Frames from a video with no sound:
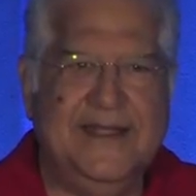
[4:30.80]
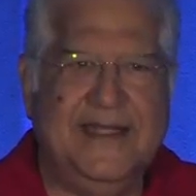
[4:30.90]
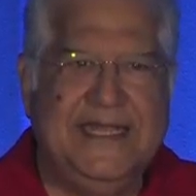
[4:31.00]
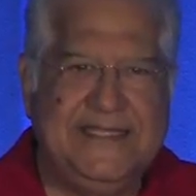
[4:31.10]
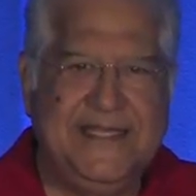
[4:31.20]

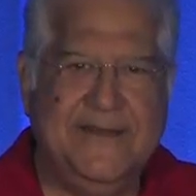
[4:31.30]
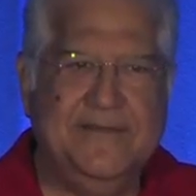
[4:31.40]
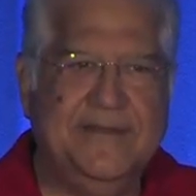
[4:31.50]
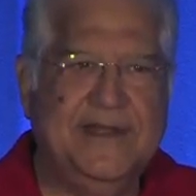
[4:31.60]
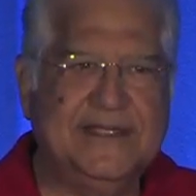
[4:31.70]

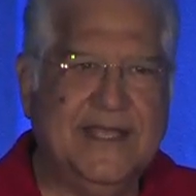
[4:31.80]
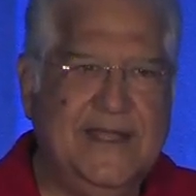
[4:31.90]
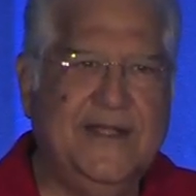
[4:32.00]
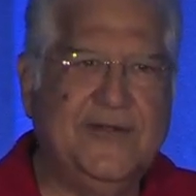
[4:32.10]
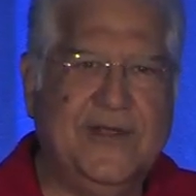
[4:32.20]
DCM
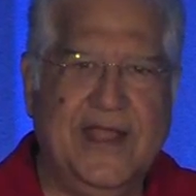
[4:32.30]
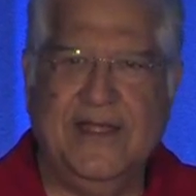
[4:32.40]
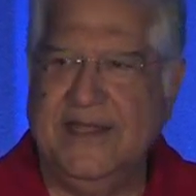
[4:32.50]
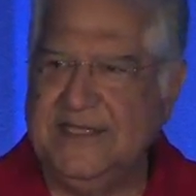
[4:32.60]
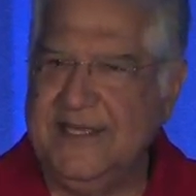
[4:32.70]
decided to,
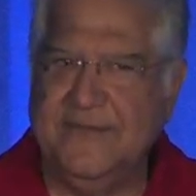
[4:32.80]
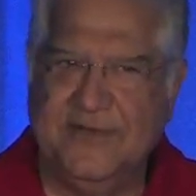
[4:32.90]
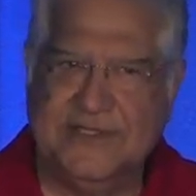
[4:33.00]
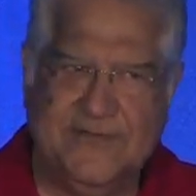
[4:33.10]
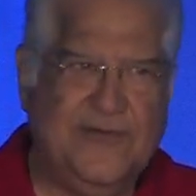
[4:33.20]
and DCM
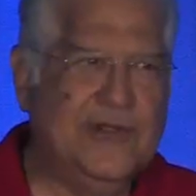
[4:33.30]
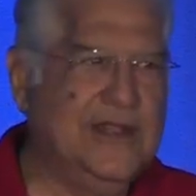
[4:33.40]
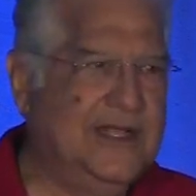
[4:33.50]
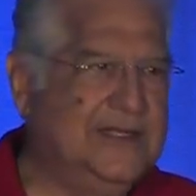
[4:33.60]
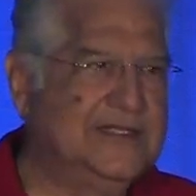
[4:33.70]
was the fourth
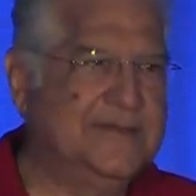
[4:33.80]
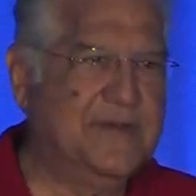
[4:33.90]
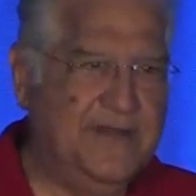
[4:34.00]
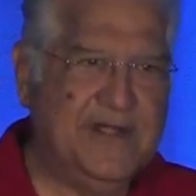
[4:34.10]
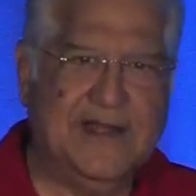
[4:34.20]
largest
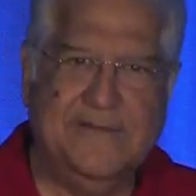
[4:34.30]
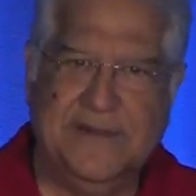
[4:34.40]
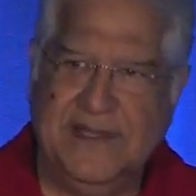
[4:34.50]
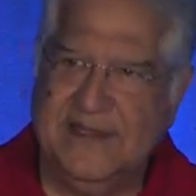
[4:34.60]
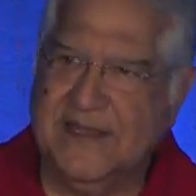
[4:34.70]
private
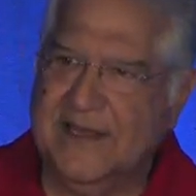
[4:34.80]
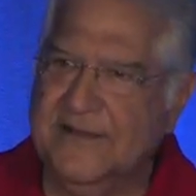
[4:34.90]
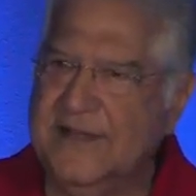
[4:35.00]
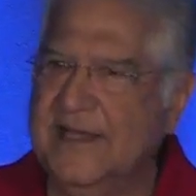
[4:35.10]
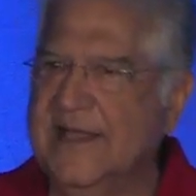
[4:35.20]
company in the
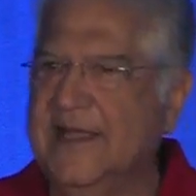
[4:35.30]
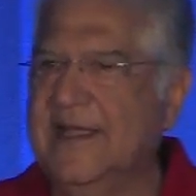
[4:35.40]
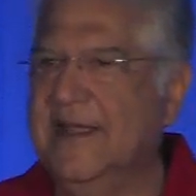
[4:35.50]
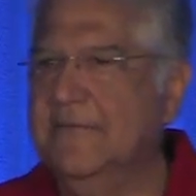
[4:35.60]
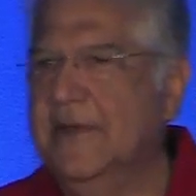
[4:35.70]
country at that
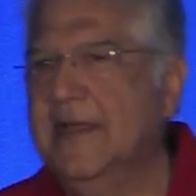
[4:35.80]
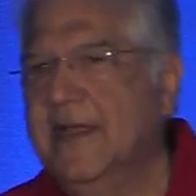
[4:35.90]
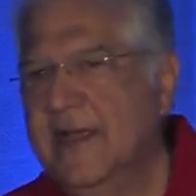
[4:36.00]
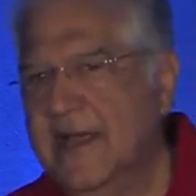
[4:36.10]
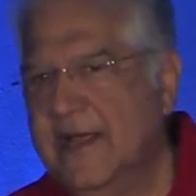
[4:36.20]
time,
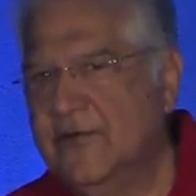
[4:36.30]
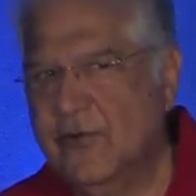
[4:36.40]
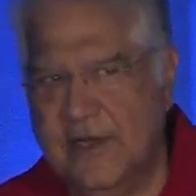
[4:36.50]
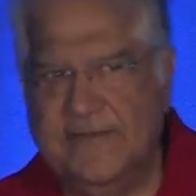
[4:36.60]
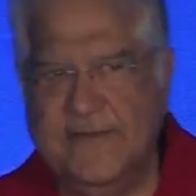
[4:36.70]
uh,
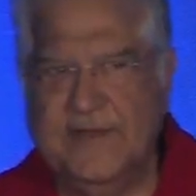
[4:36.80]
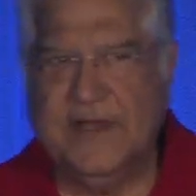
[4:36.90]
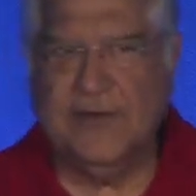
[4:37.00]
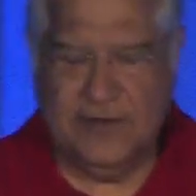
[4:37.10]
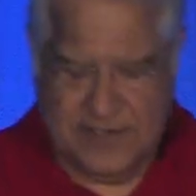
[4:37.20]
250
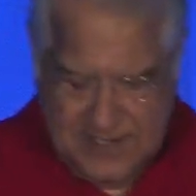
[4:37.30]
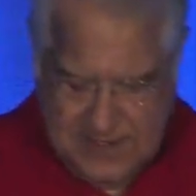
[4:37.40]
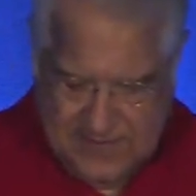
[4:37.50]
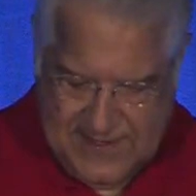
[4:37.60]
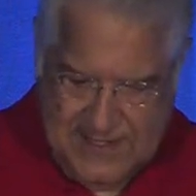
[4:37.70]
crore
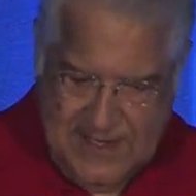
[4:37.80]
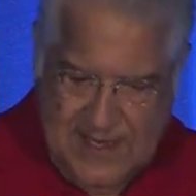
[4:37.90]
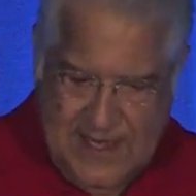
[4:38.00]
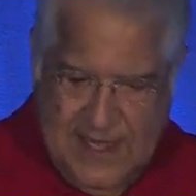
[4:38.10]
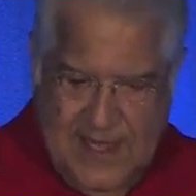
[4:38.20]
turnover.
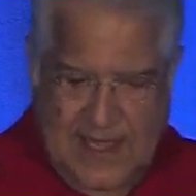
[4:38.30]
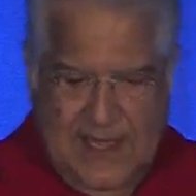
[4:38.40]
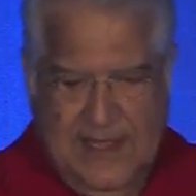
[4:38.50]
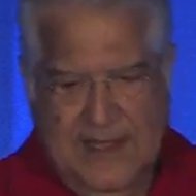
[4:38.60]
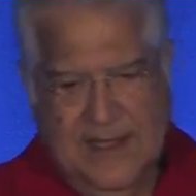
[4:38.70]

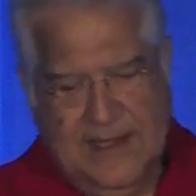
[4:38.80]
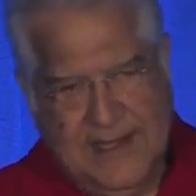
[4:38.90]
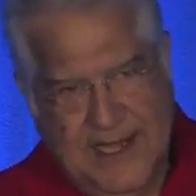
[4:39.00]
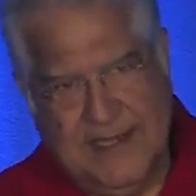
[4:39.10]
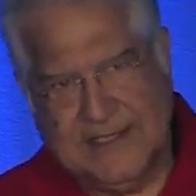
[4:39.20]
Uh,
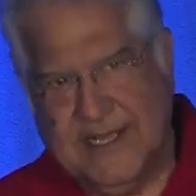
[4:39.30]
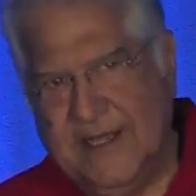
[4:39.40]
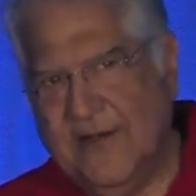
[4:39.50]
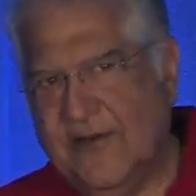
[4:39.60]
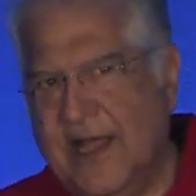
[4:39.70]
they
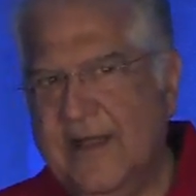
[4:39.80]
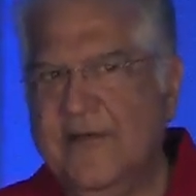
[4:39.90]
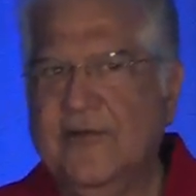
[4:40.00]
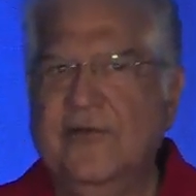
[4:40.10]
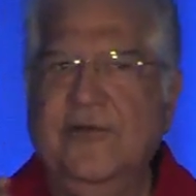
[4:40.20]
decided to get
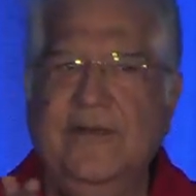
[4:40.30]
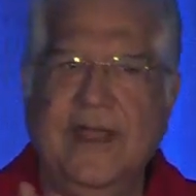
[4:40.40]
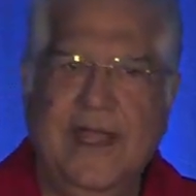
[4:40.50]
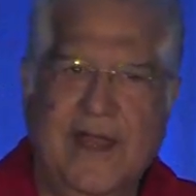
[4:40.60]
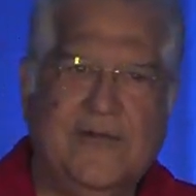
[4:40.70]
into
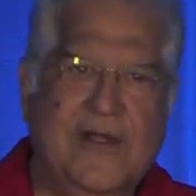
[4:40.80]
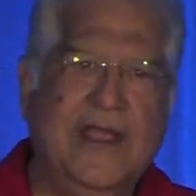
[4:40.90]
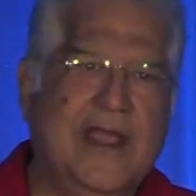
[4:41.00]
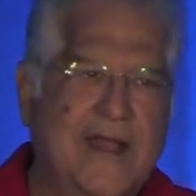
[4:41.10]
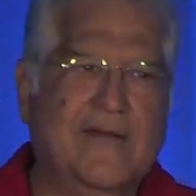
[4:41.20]

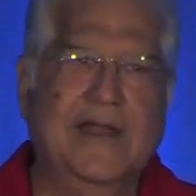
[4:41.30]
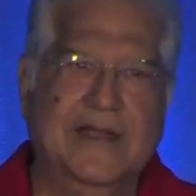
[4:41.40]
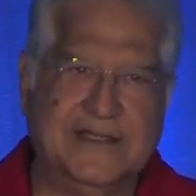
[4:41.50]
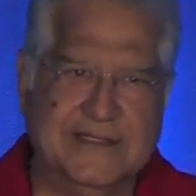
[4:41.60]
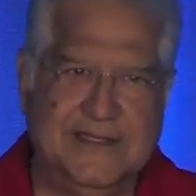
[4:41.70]
electronic
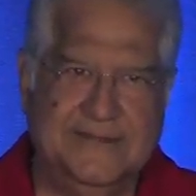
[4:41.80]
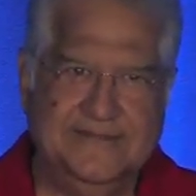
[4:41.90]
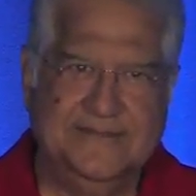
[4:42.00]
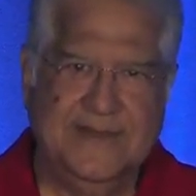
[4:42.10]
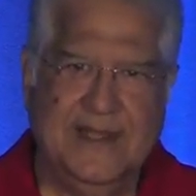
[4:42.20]
calculators.
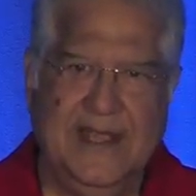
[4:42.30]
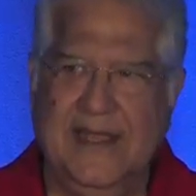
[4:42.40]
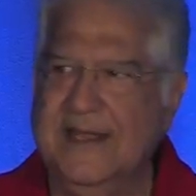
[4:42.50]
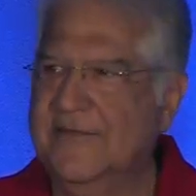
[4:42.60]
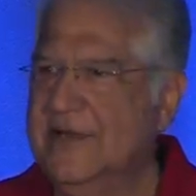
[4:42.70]

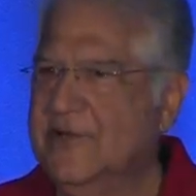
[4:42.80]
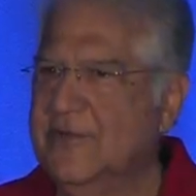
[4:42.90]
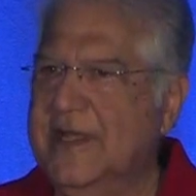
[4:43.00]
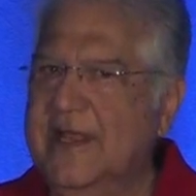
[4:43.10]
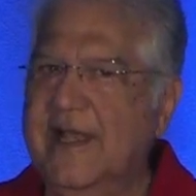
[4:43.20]
And there weren't too
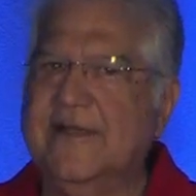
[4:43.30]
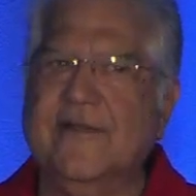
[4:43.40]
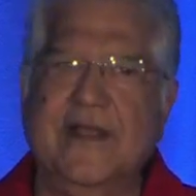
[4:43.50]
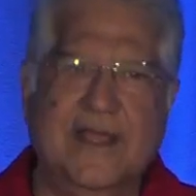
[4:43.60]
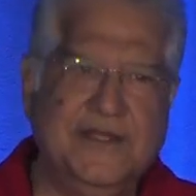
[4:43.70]
many
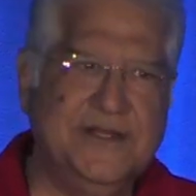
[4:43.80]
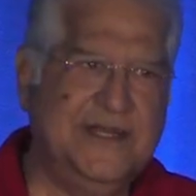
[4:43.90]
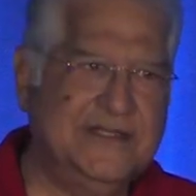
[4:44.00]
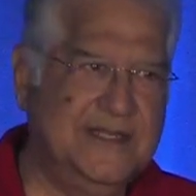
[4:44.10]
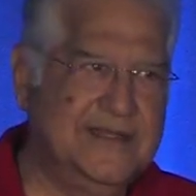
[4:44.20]
electronic
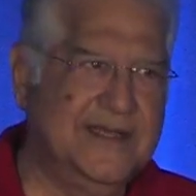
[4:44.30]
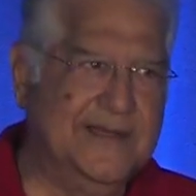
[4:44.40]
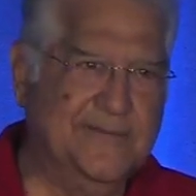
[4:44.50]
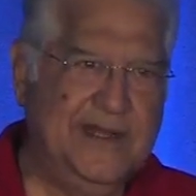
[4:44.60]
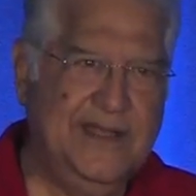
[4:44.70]
engineers in the
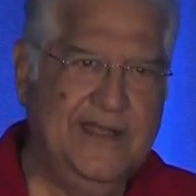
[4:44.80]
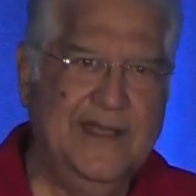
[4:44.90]
company.